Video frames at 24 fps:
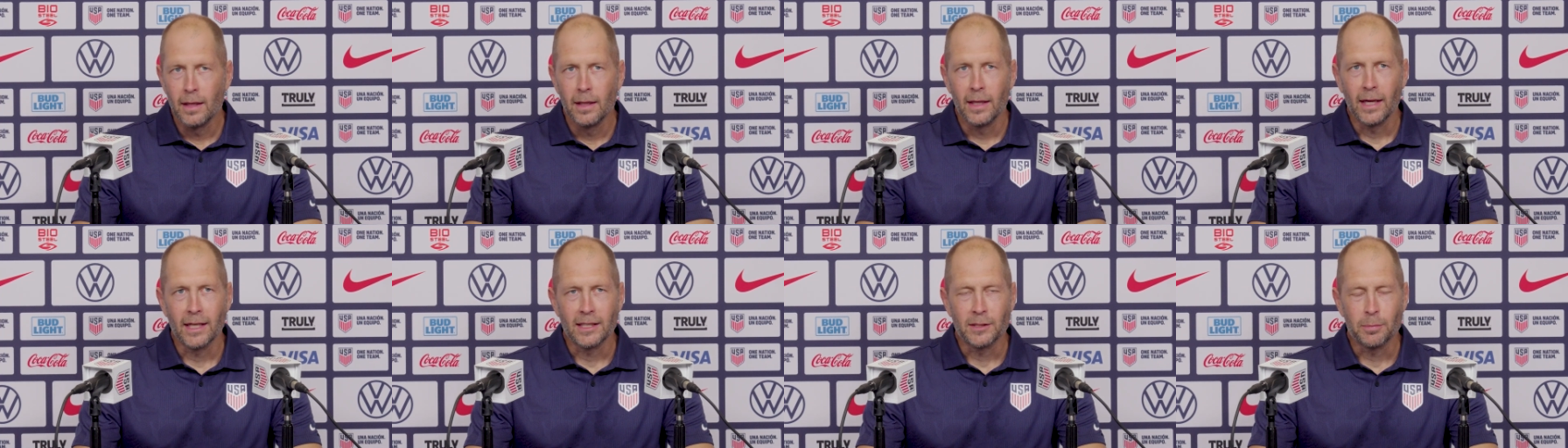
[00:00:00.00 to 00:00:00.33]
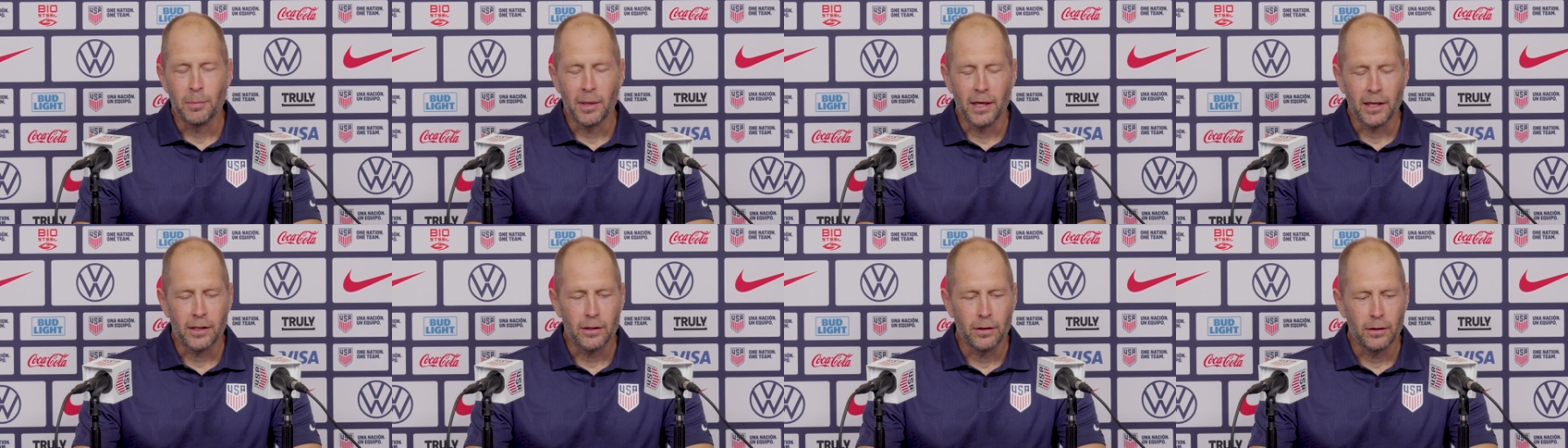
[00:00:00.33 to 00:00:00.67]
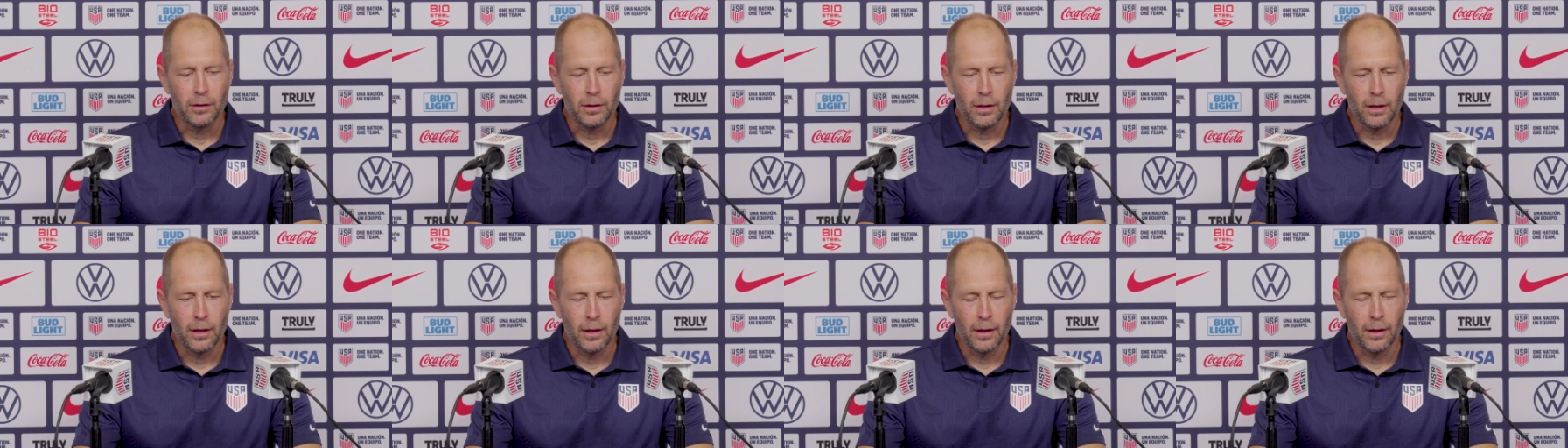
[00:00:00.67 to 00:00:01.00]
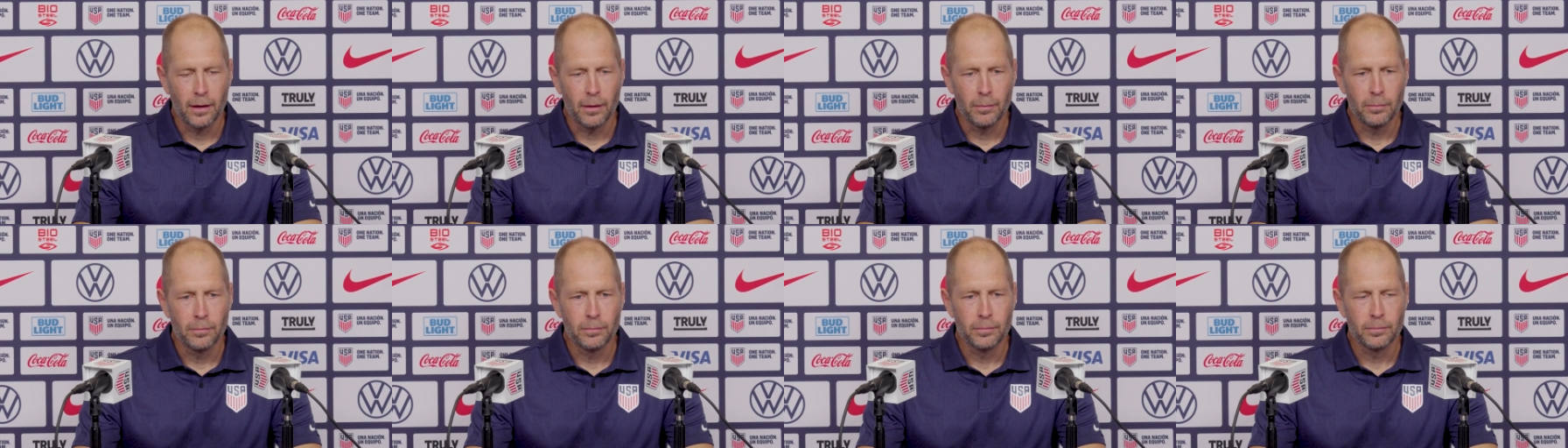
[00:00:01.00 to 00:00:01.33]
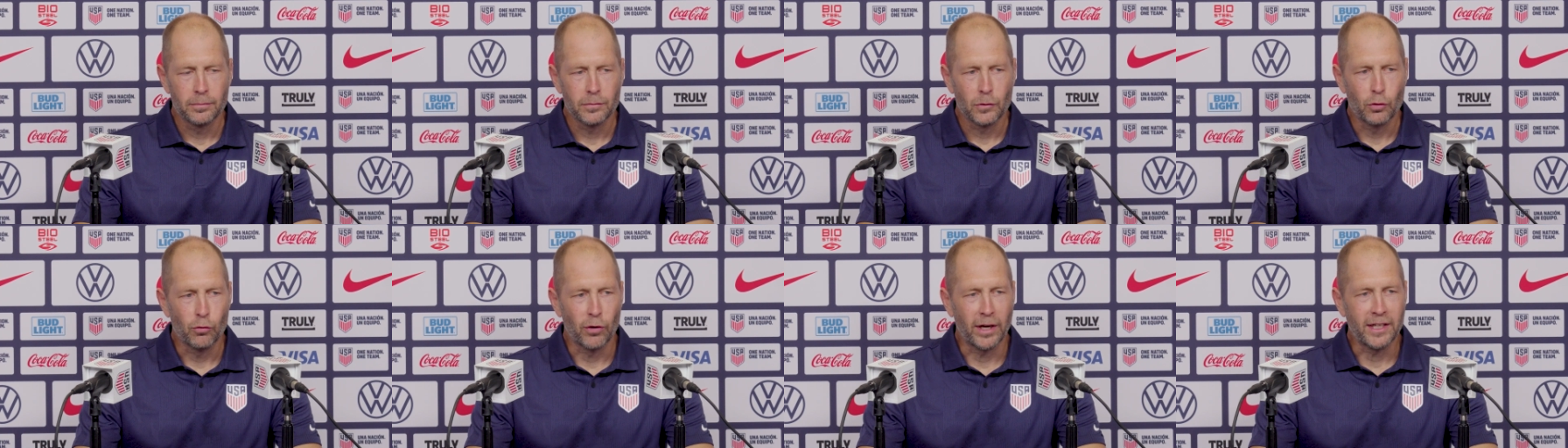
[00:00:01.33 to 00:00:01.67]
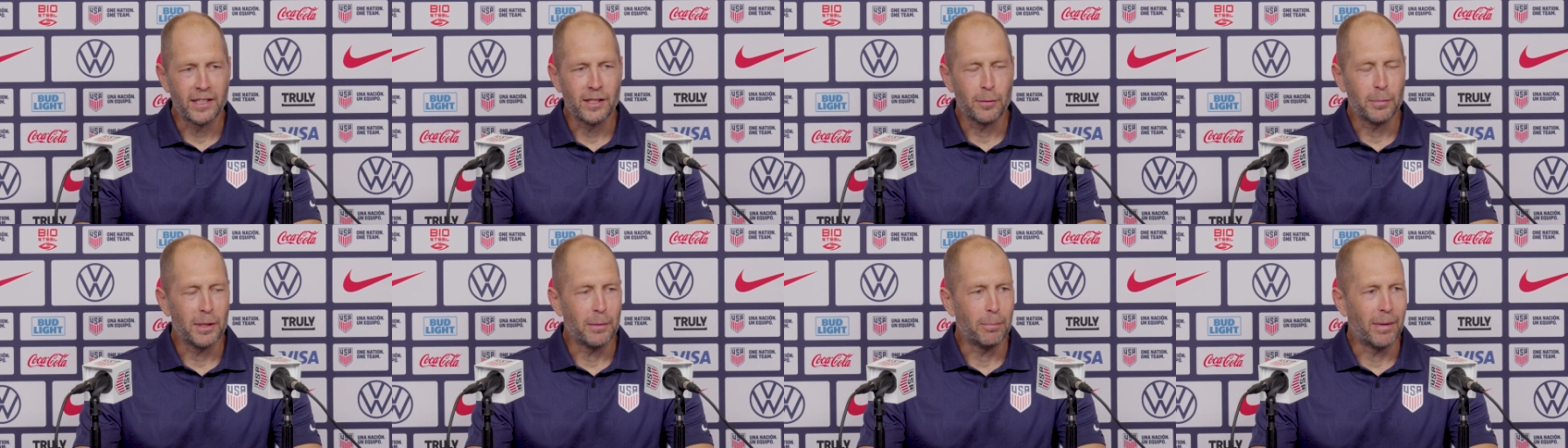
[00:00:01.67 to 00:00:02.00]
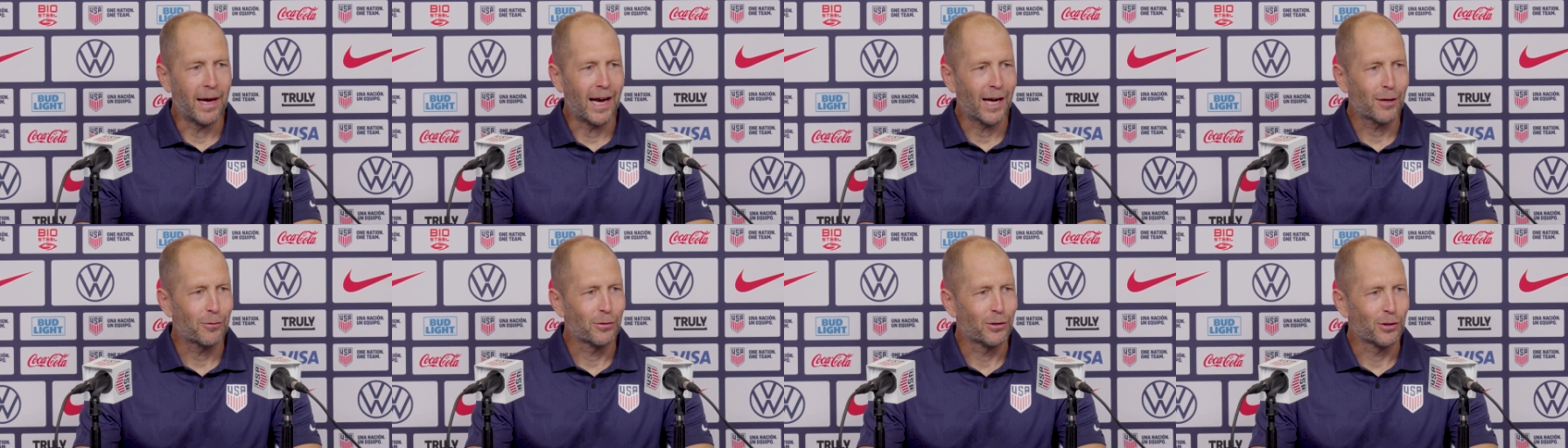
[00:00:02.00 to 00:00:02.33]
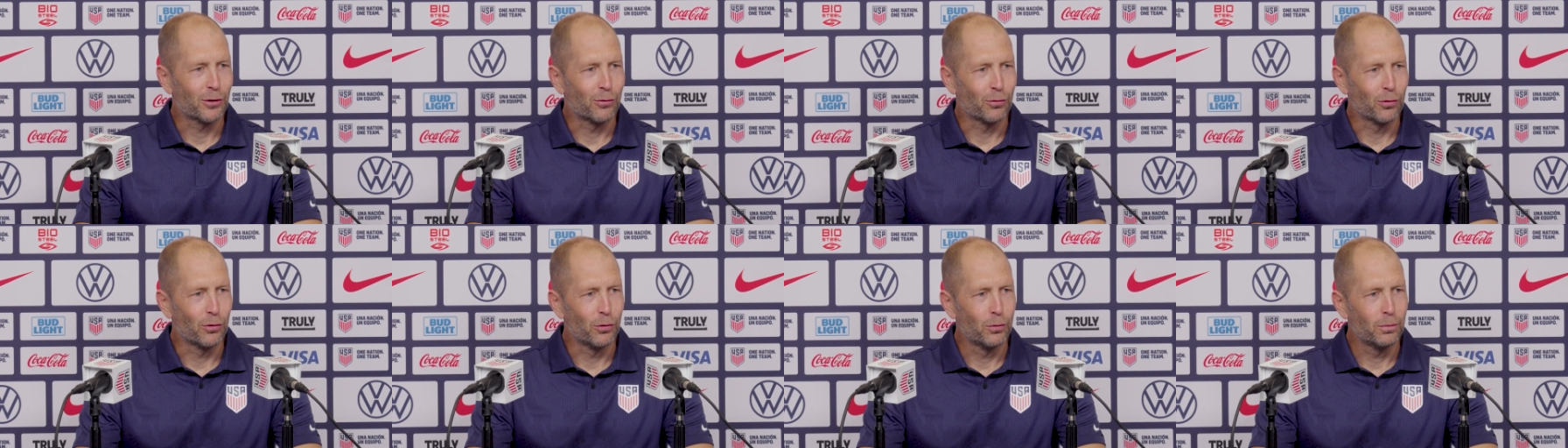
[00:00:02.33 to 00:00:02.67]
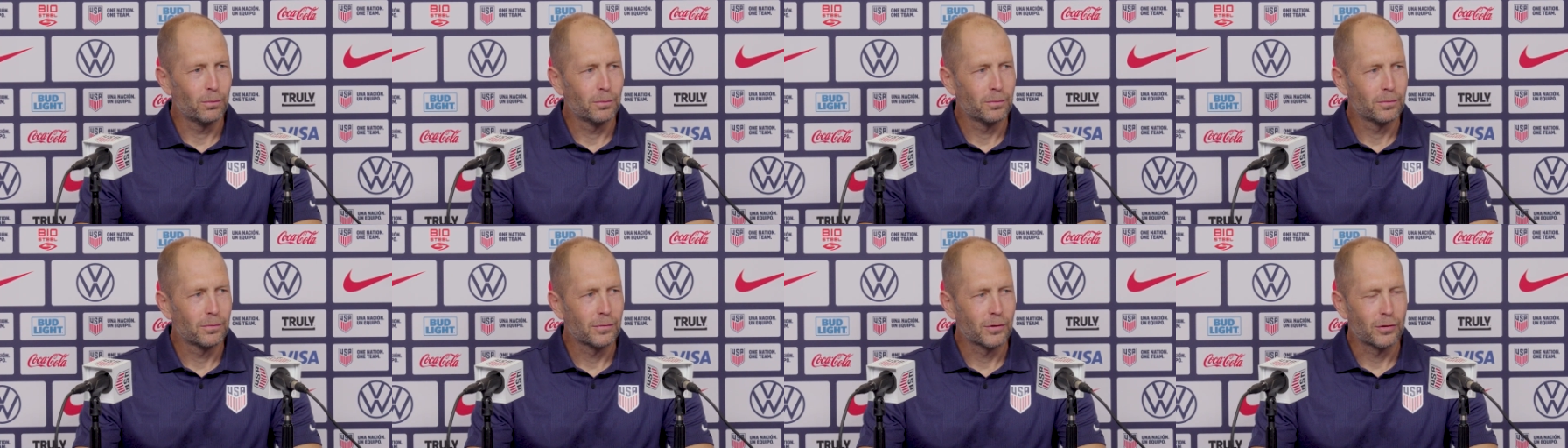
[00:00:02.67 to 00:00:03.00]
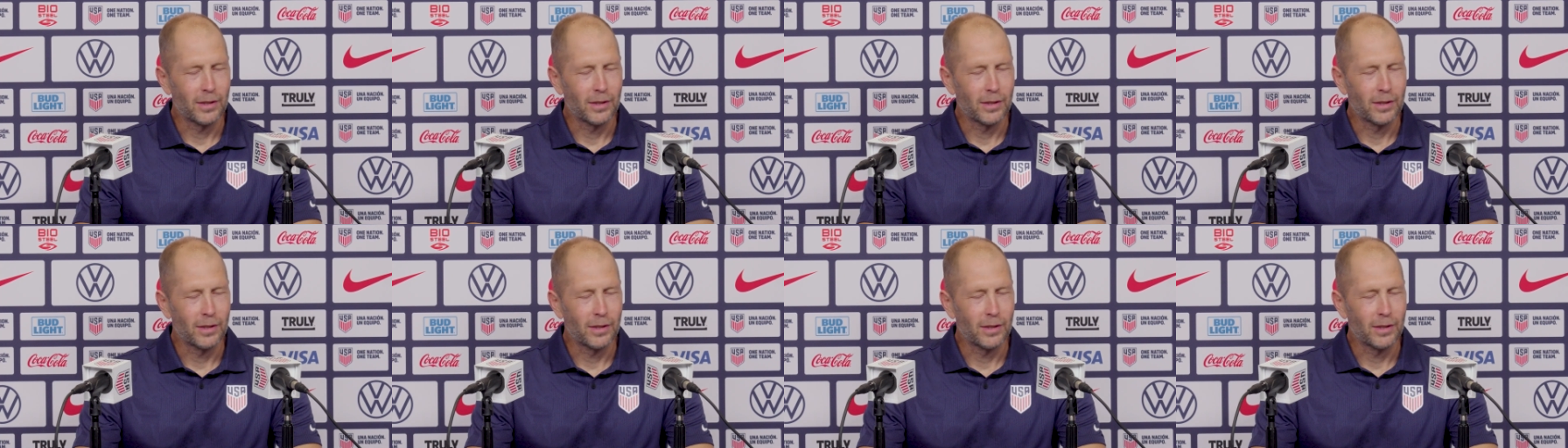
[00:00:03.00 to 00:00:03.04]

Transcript: Thanks, Michael. Um, great to be back with the group.